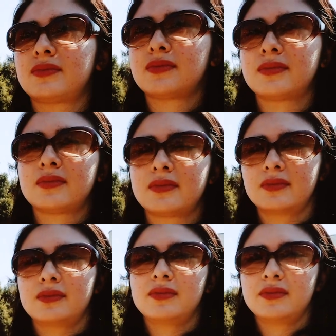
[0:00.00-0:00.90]

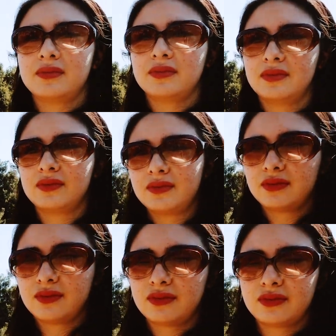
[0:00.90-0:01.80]

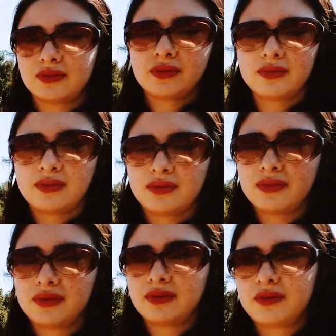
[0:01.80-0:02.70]

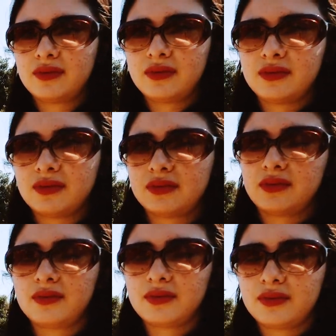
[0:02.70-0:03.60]

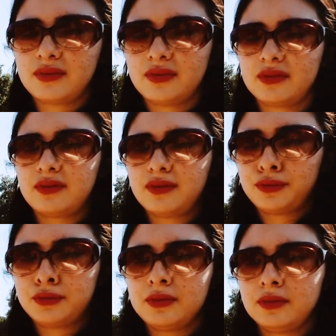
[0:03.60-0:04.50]

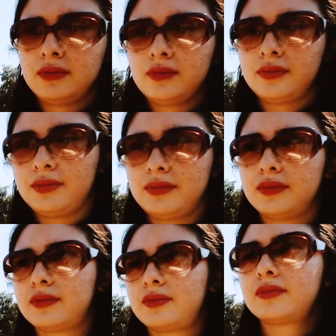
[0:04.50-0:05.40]

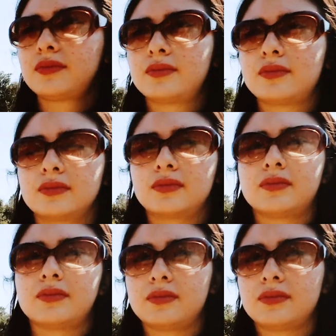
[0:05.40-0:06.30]

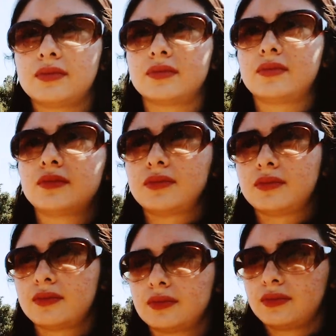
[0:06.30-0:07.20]

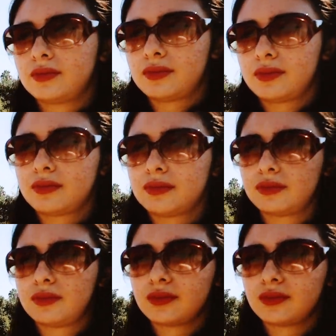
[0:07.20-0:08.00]
No words are spoken by the person on screen.